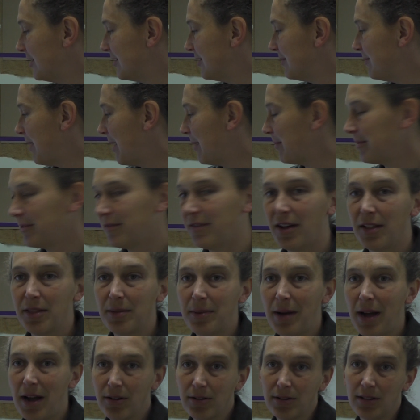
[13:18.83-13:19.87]
is the map of all
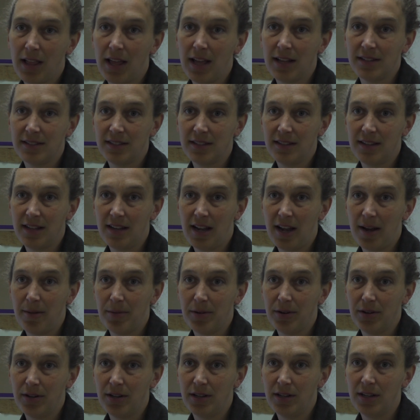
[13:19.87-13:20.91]
the power lines in the
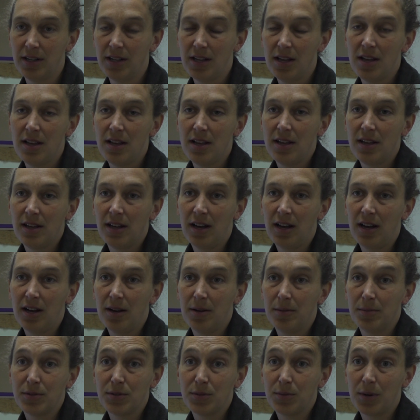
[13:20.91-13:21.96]
neighborhood,
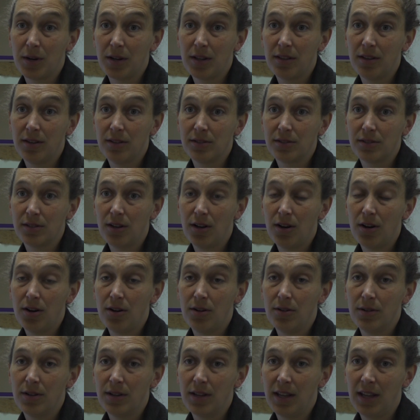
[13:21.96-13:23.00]
so where those
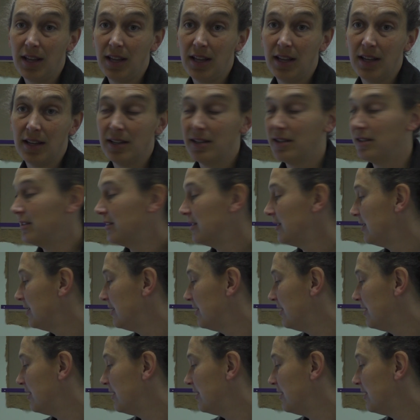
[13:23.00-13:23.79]
go, and